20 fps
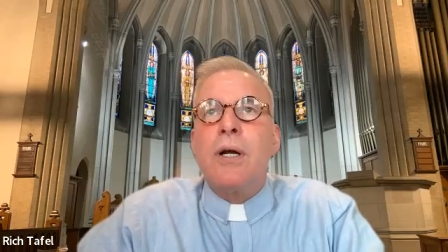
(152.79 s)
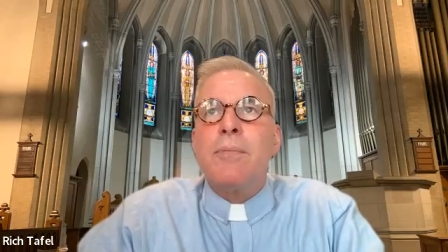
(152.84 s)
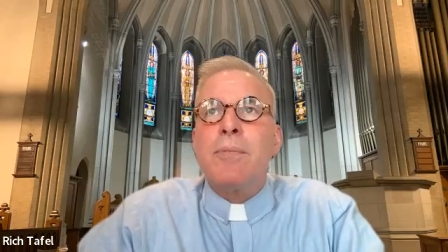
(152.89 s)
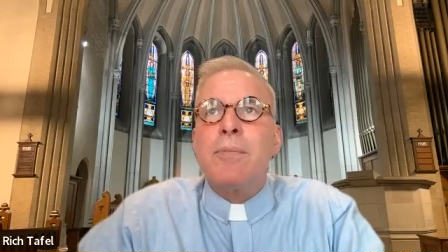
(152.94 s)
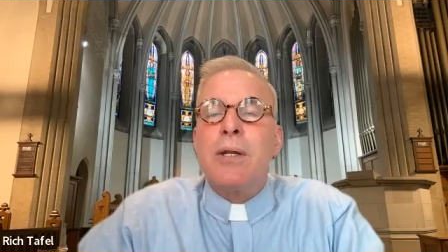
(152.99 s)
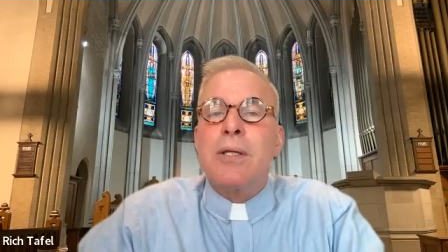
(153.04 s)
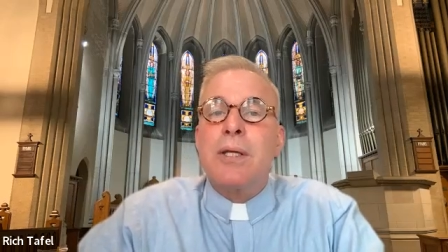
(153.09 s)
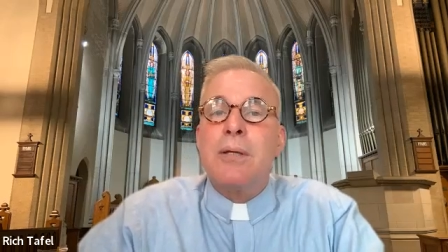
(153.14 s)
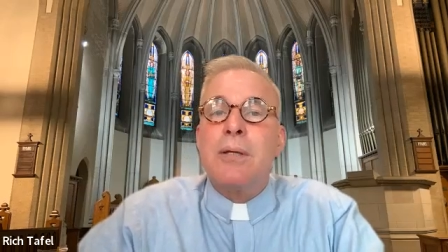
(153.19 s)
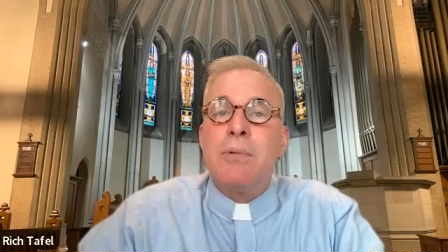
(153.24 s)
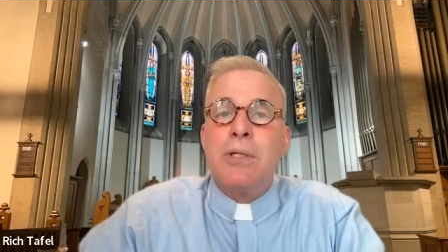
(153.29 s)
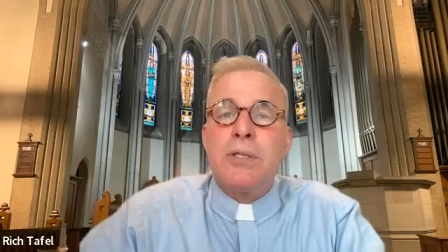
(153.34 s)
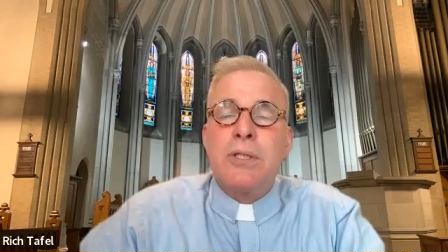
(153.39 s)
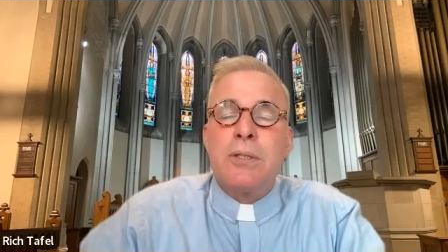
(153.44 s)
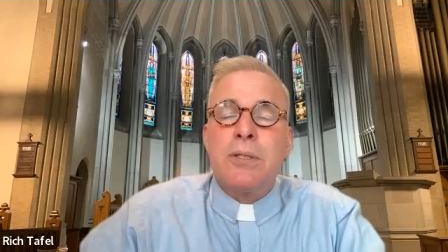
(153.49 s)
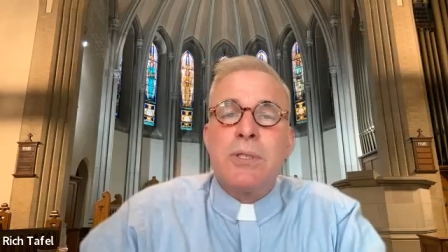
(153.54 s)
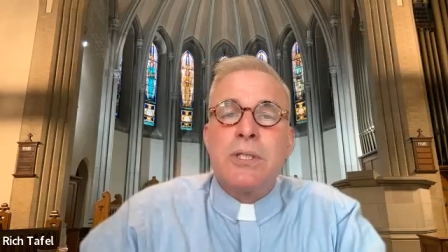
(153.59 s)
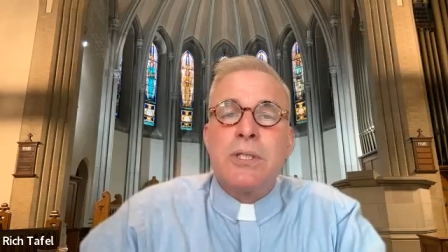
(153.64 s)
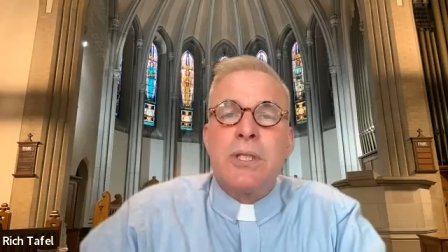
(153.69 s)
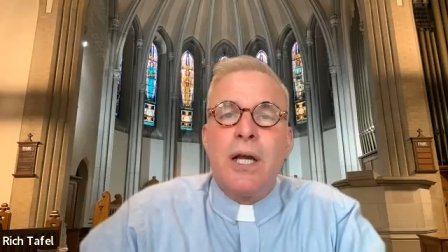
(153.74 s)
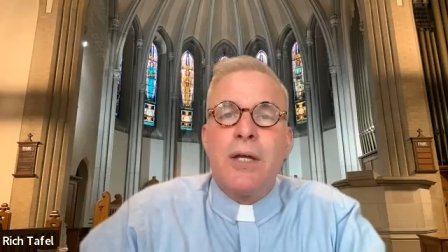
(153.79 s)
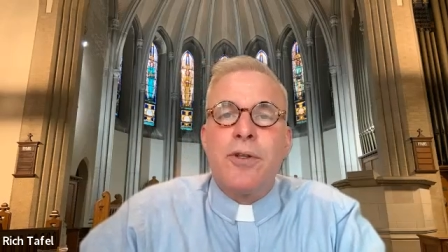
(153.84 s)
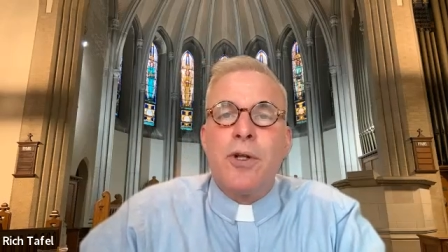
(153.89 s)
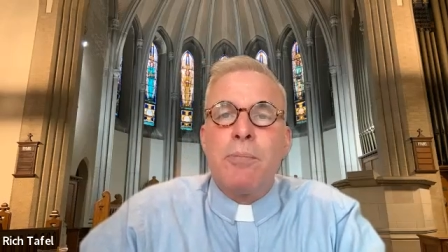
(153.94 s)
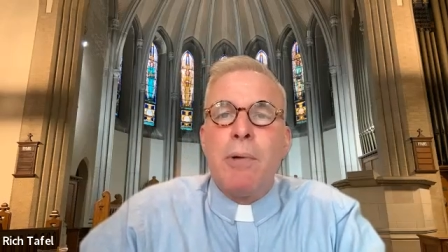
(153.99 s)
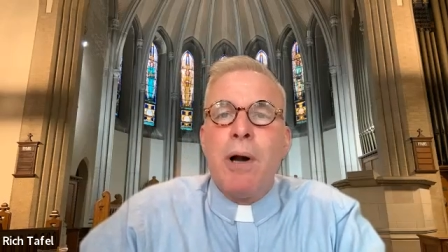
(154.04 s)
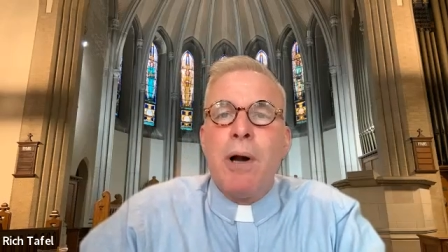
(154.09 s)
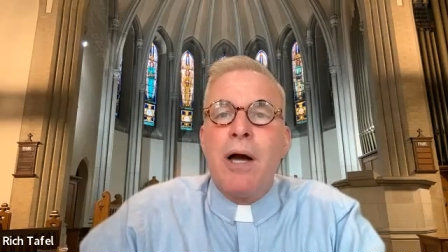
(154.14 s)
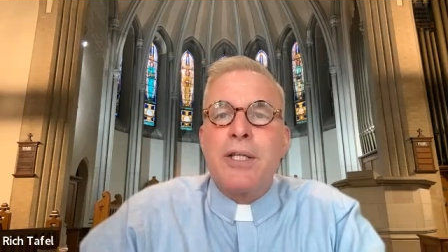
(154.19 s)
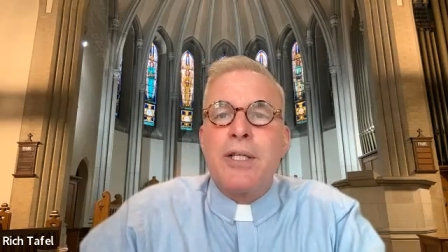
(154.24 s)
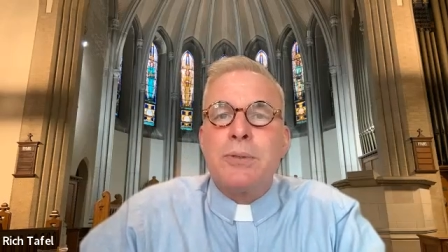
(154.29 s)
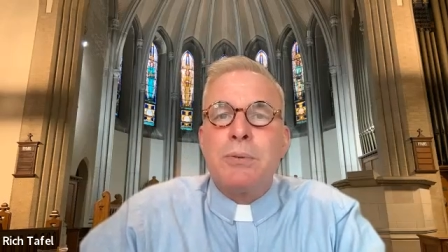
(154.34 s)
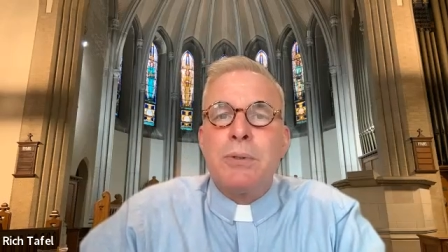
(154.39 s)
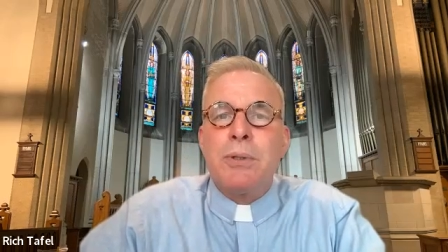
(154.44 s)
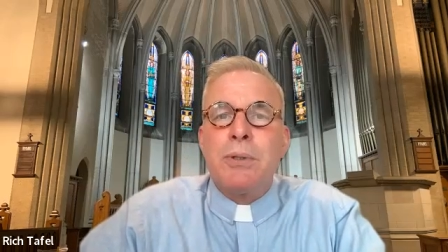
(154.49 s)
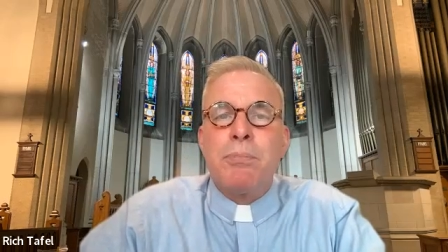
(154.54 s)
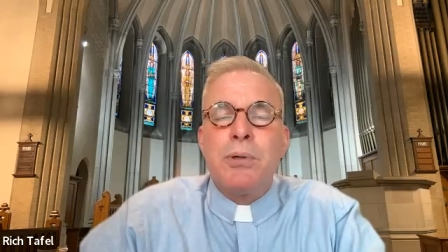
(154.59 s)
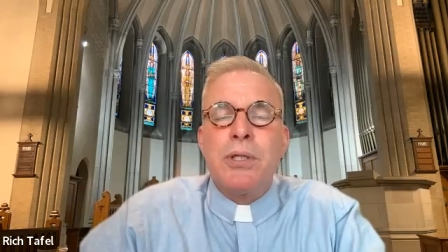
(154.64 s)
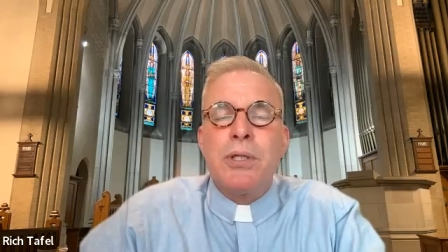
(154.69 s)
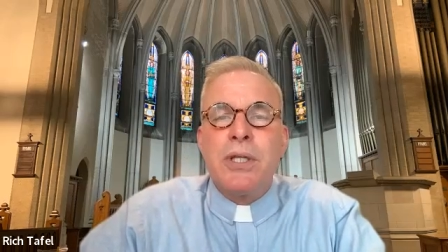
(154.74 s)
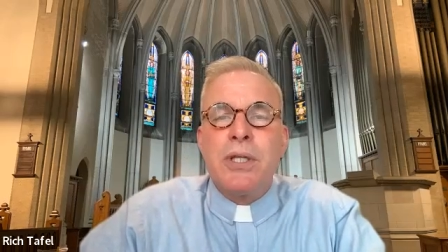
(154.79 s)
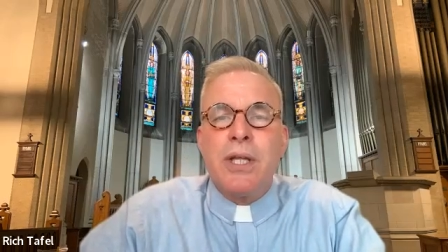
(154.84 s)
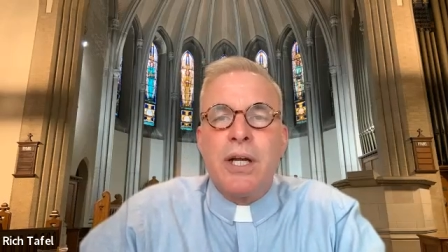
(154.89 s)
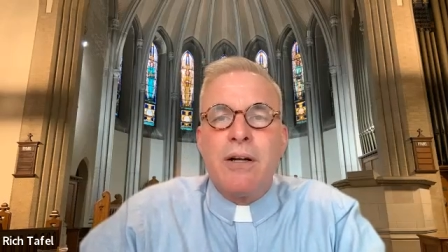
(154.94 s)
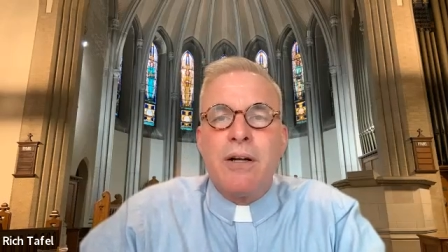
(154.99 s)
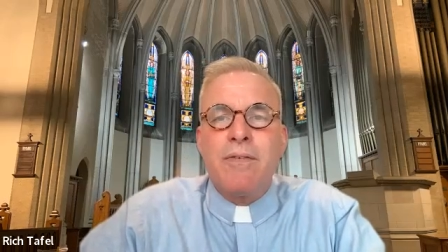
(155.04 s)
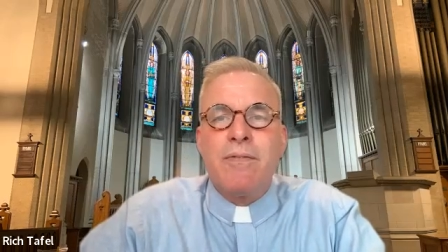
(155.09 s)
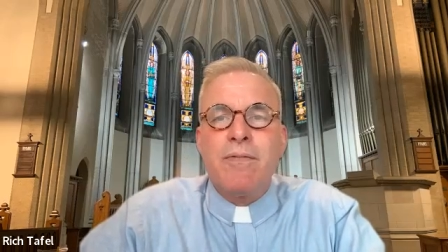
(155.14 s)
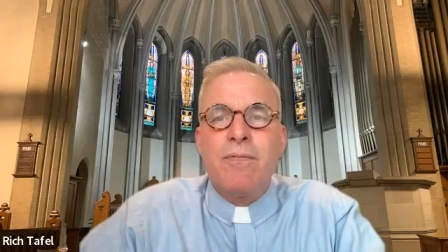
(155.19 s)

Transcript: had committed suicide, their bodies were put there.